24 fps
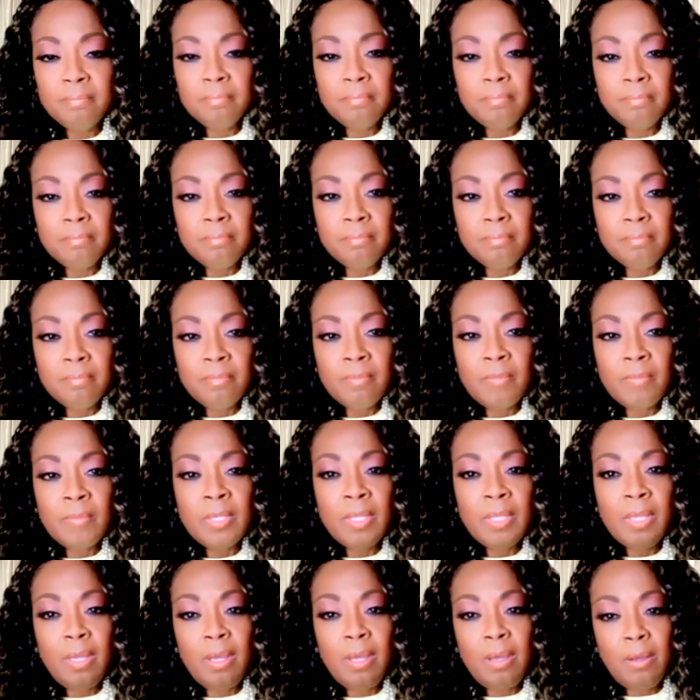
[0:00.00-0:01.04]

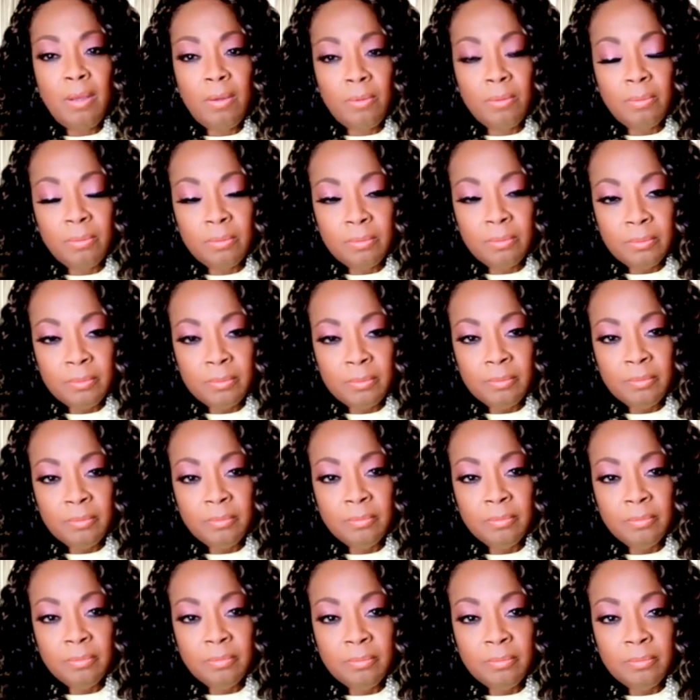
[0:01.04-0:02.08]

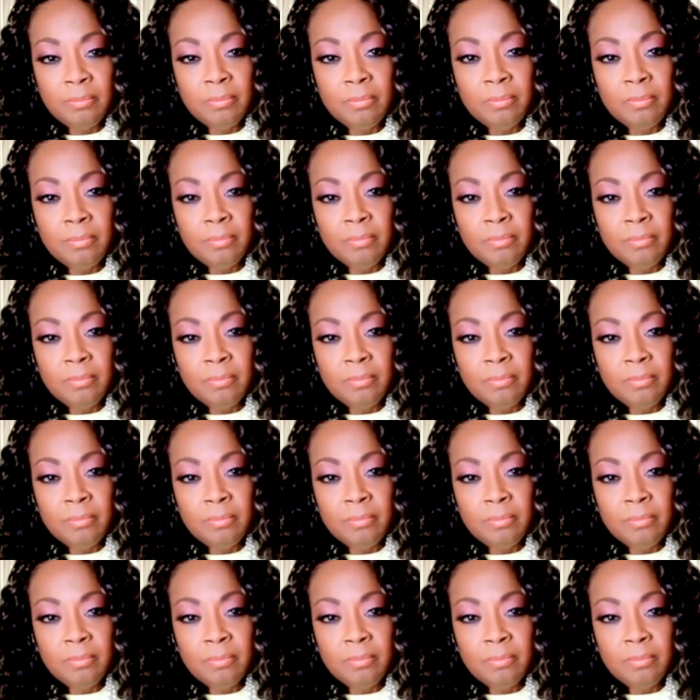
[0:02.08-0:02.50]
This person isn't speaking.